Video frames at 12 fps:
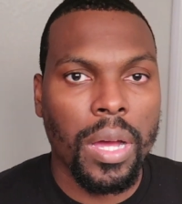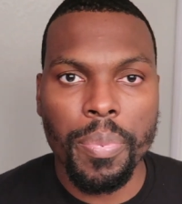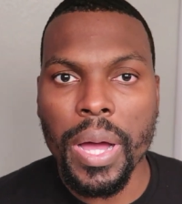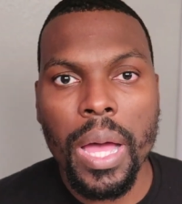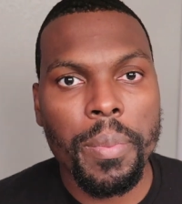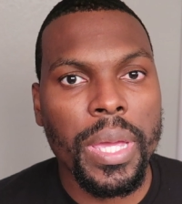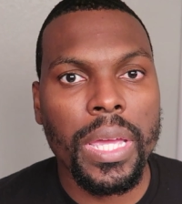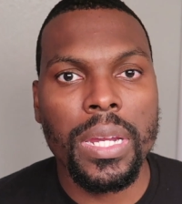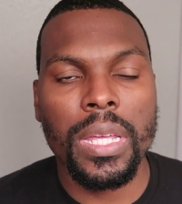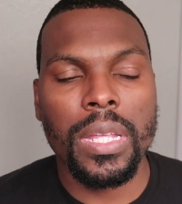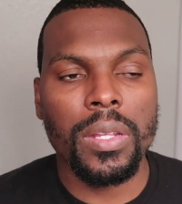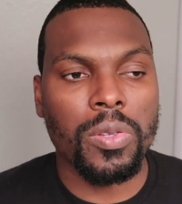a
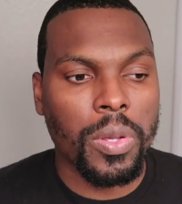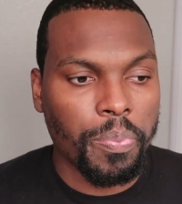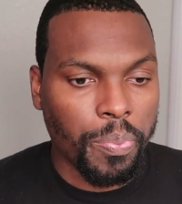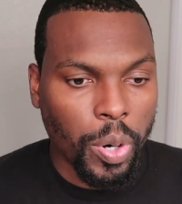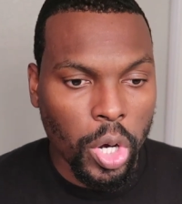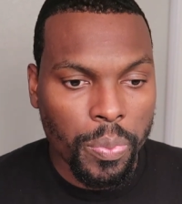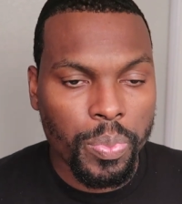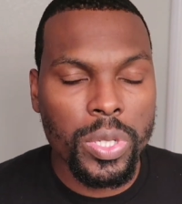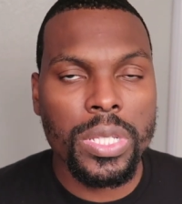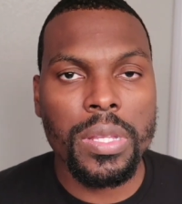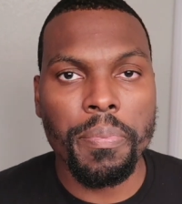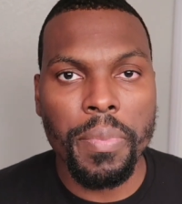pomade,
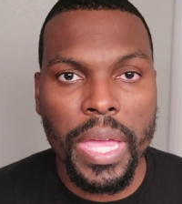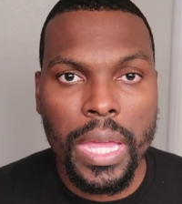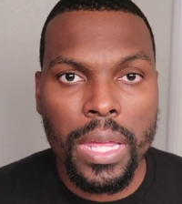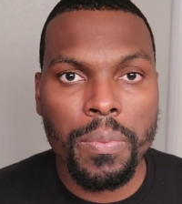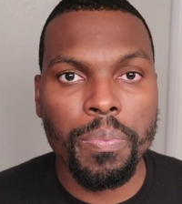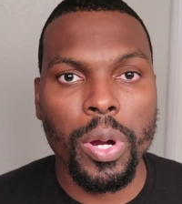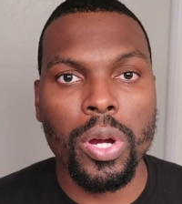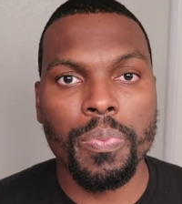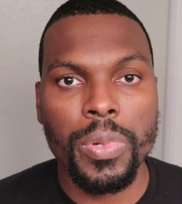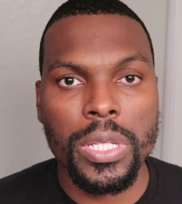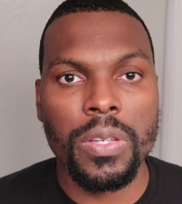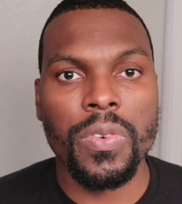the main
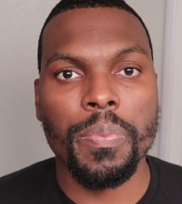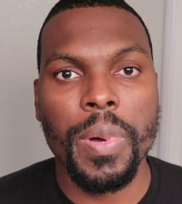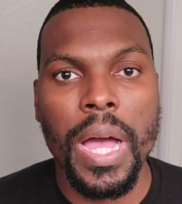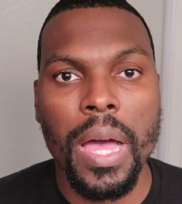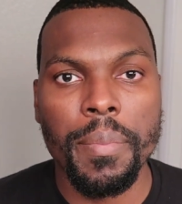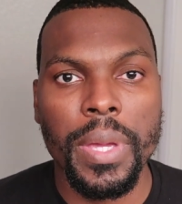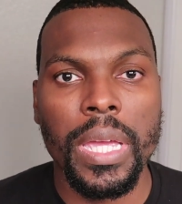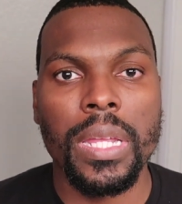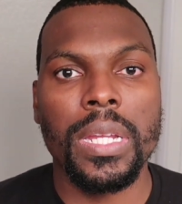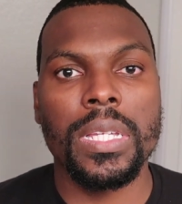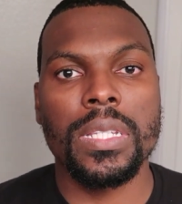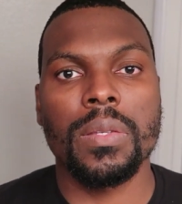purpose of a
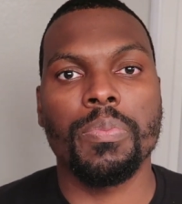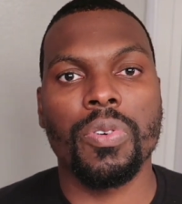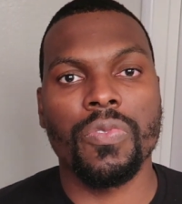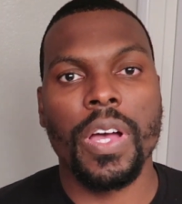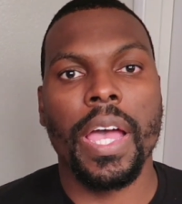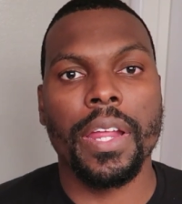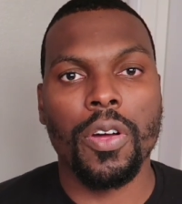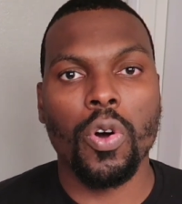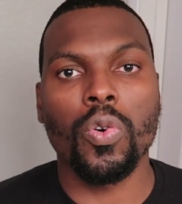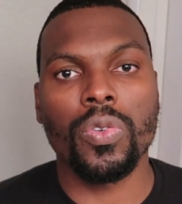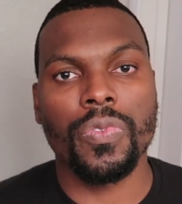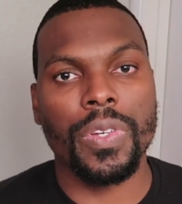pomade is to provide
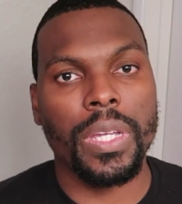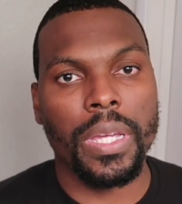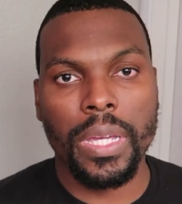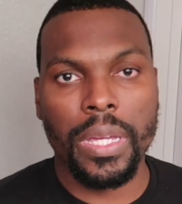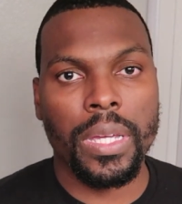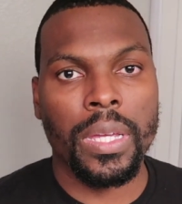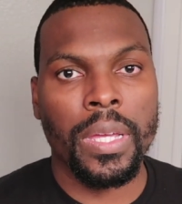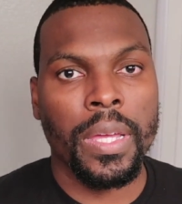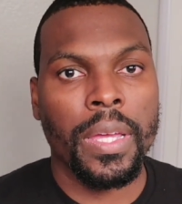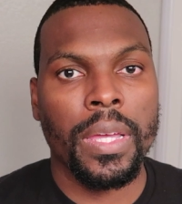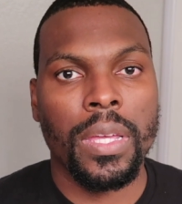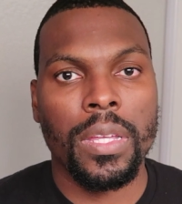hold for your hair.
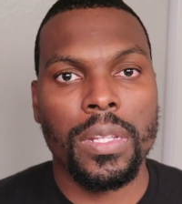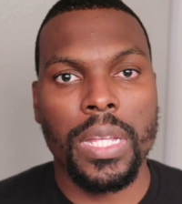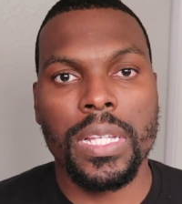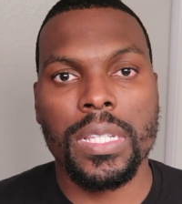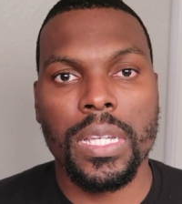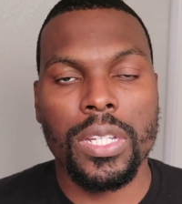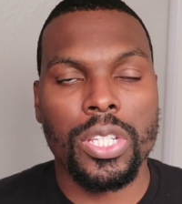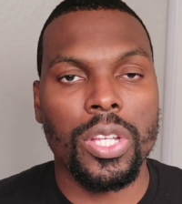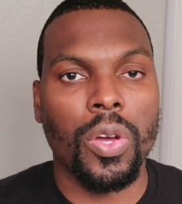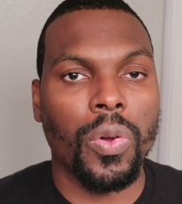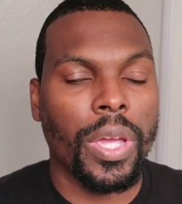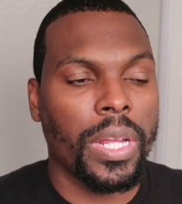That's it.
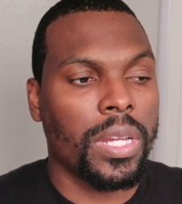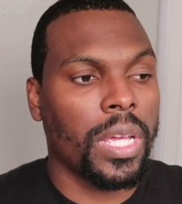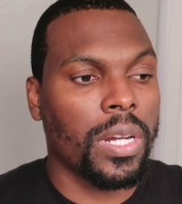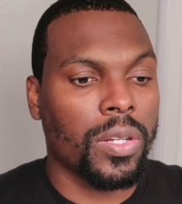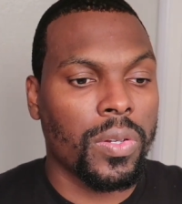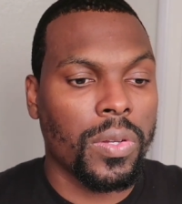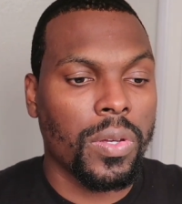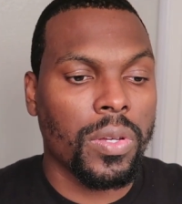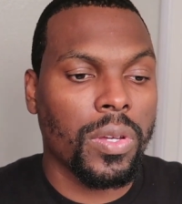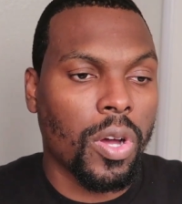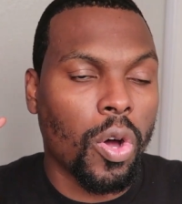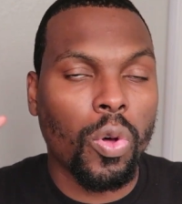So it'll
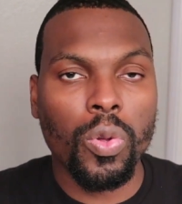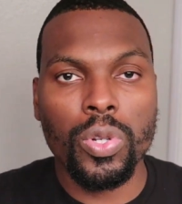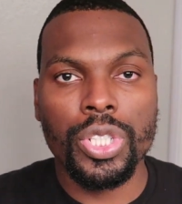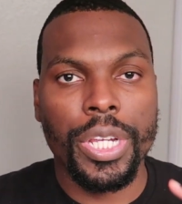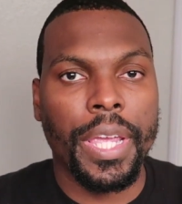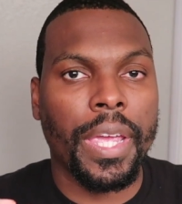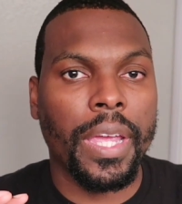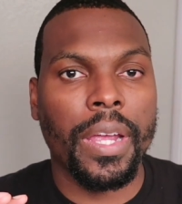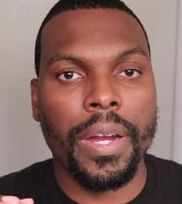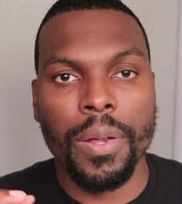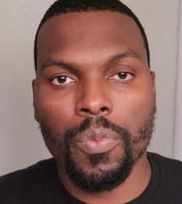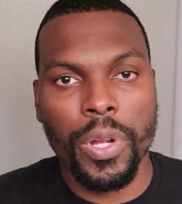hold your
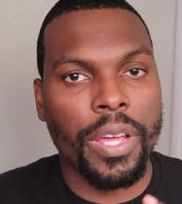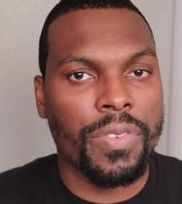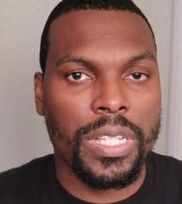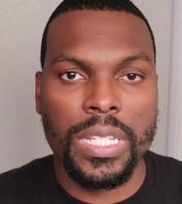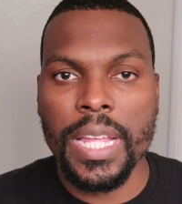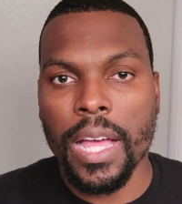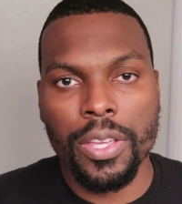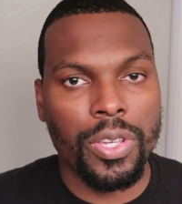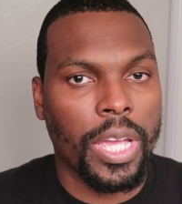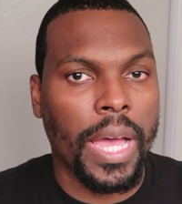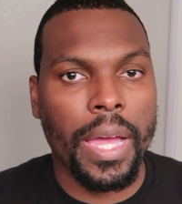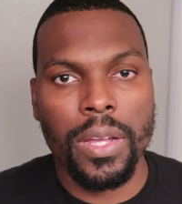hair in whatever style you
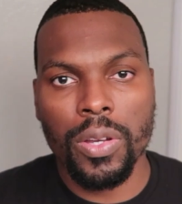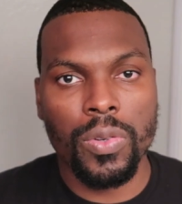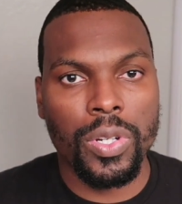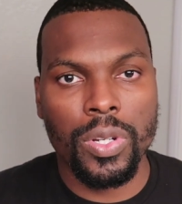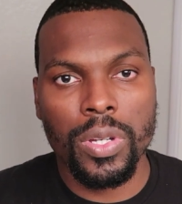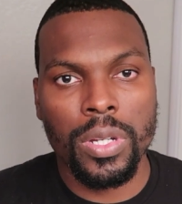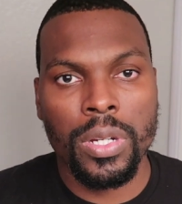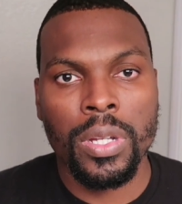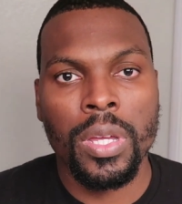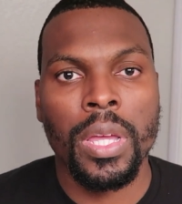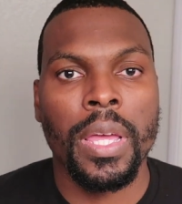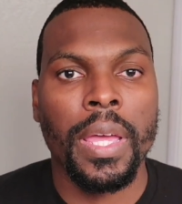got going on.
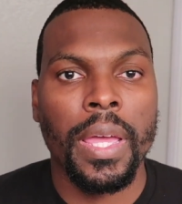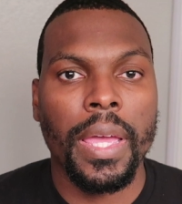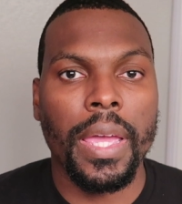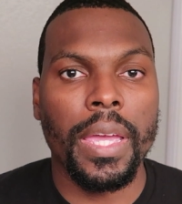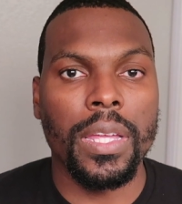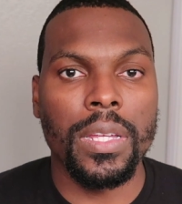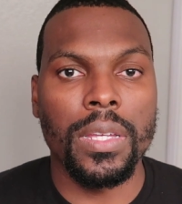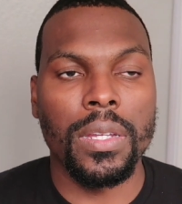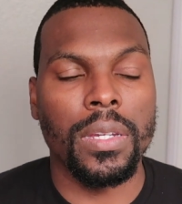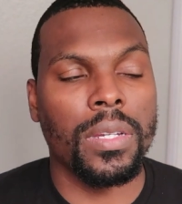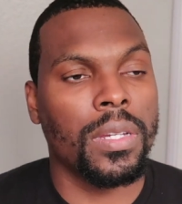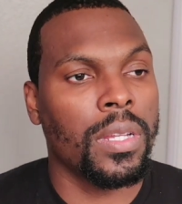
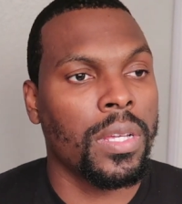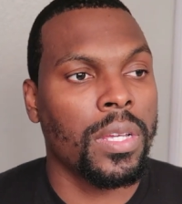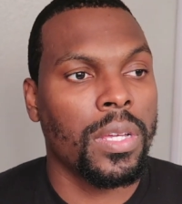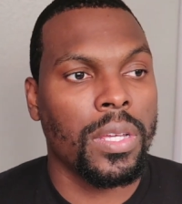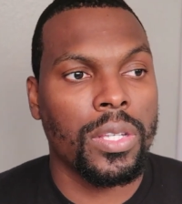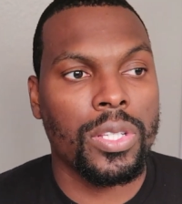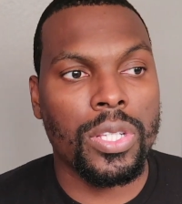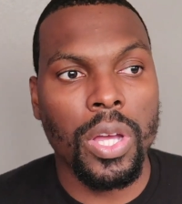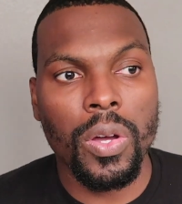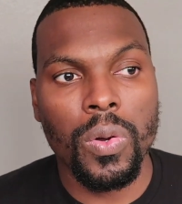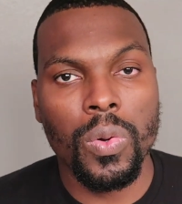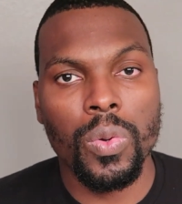And
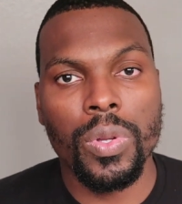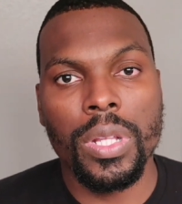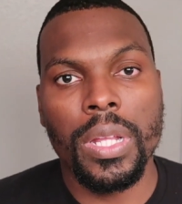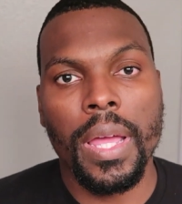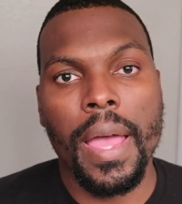so